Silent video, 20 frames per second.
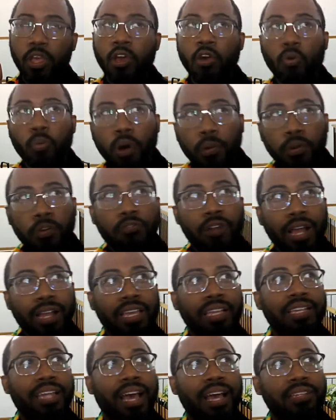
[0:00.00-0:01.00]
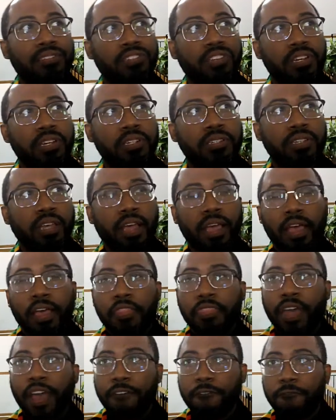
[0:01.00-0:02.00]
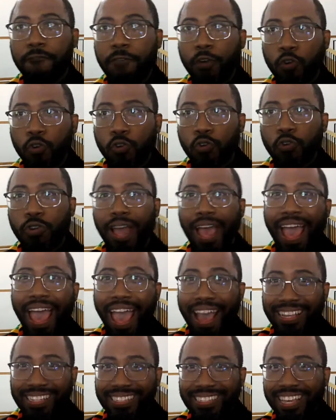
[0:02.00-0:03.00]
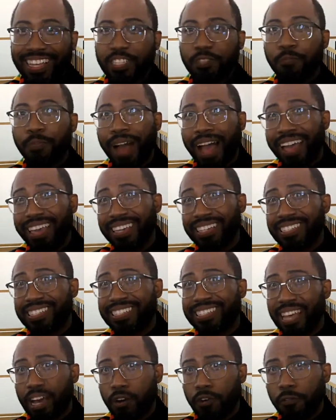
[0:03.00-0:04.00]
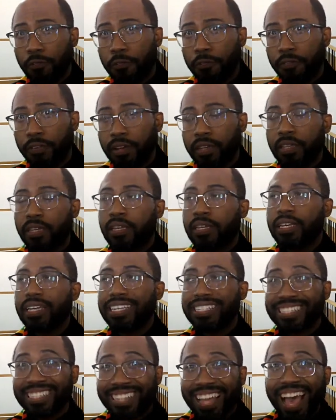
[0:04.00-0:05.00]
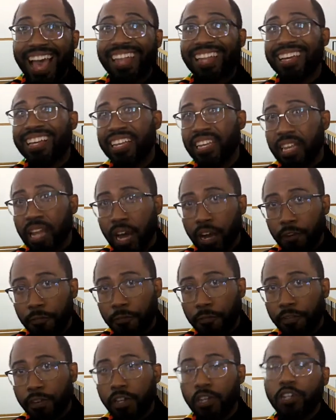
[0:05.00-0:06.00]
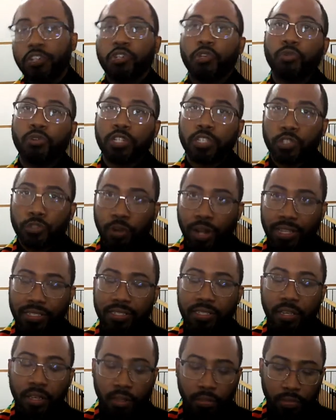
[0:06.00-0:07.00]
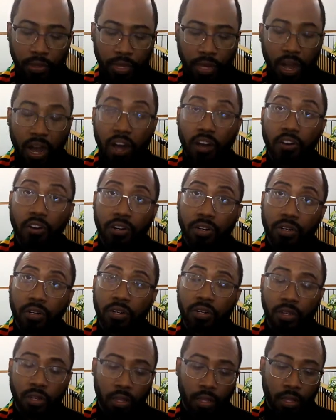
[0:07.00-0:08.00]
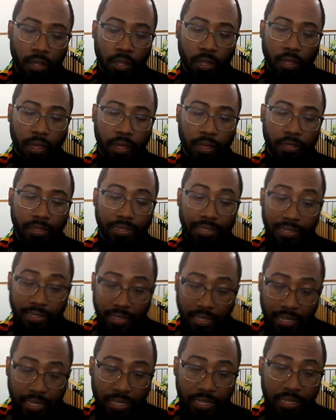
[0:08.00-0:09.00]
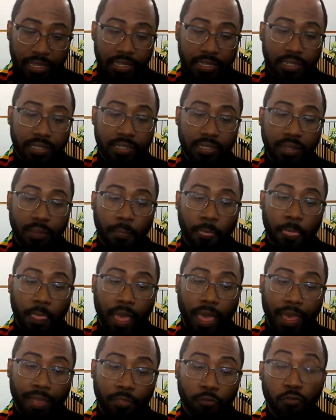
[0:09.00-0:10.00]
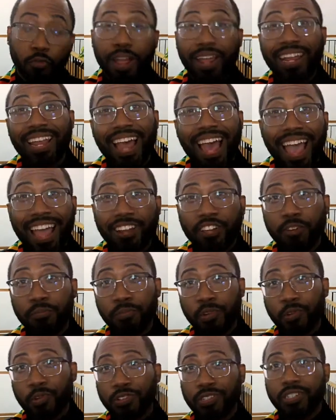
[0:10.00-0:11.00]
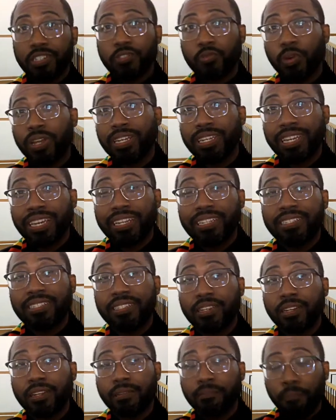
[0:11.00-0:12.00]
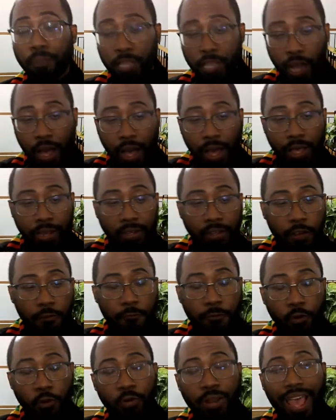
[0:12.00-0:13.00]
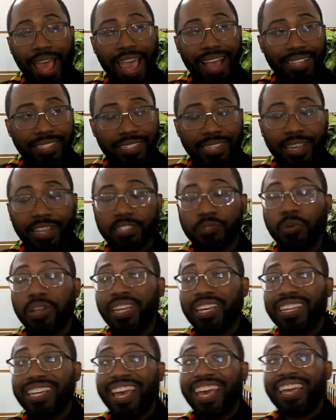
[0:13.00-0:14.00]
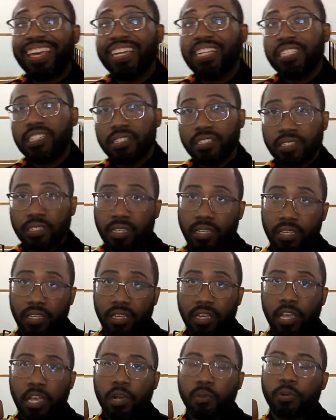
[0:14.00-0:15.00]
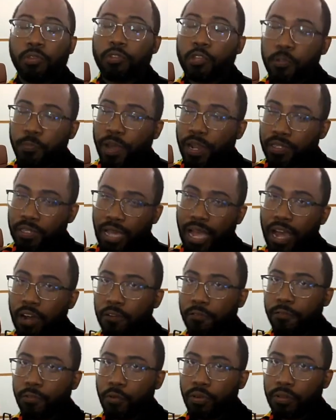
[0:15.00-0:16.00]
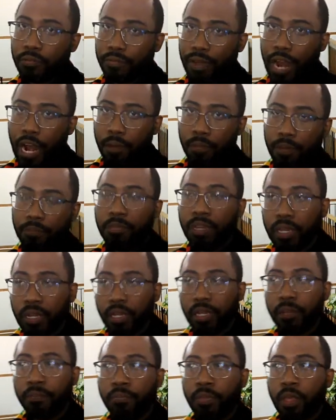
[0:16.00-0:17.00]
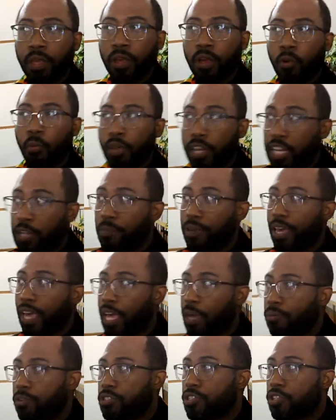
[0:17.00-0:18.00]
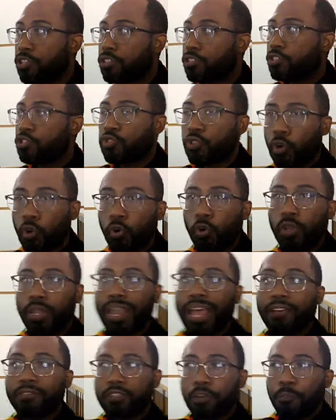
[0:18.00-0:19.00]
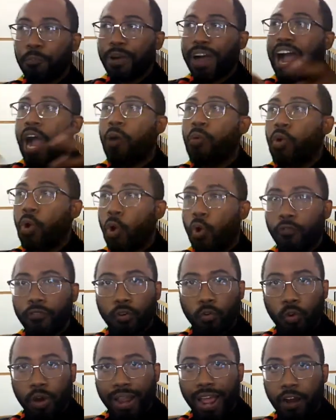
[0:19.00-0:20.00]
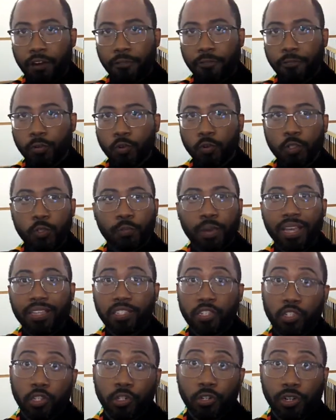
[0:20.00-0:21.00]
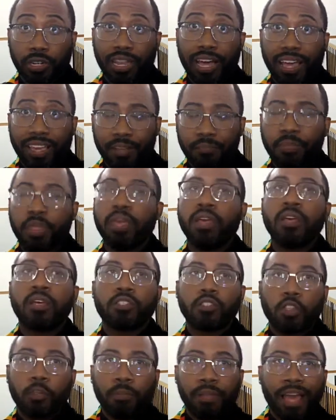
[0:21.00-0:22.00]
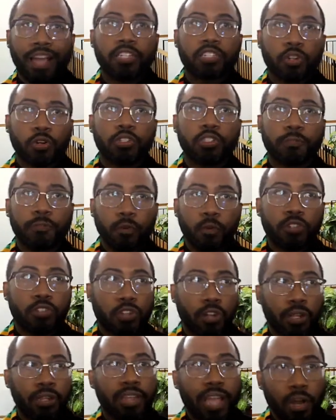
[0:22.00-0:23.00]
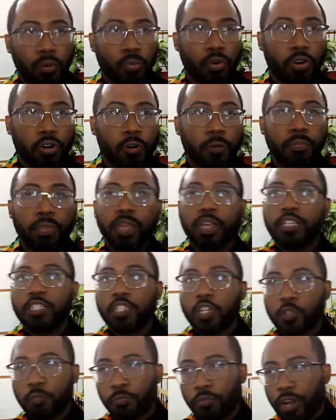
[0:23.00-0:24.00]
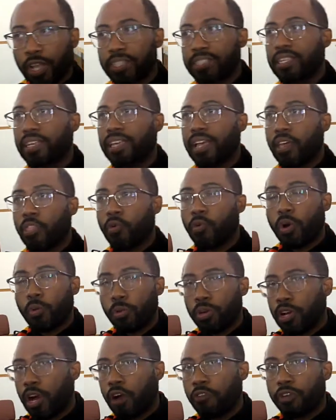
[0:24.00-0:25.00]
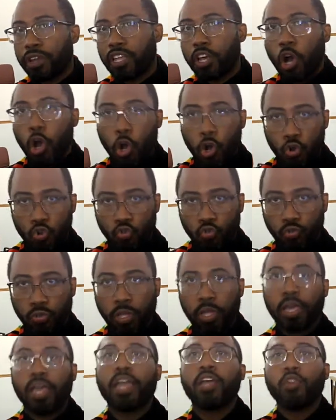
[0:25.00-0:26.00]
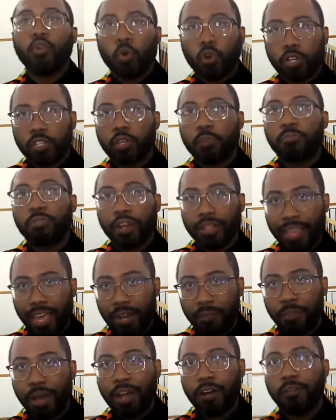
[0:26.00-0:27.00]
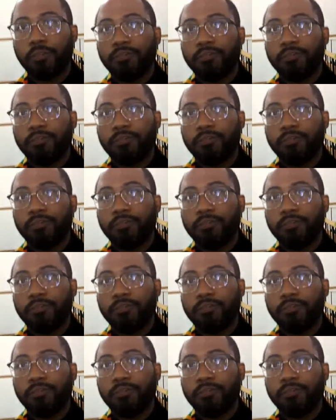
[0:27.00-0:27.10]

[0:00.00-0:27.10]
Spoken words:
What we recognize is that food access by itself is not enough to address the hunger and disease and the red line communities. We need, beyond food access, we need agency with respect to our food environment, meaning we need to be able to control and have some power over what our food spaces look like. So the Black Church Food Security Network just brings together what we already own in order to bring that about.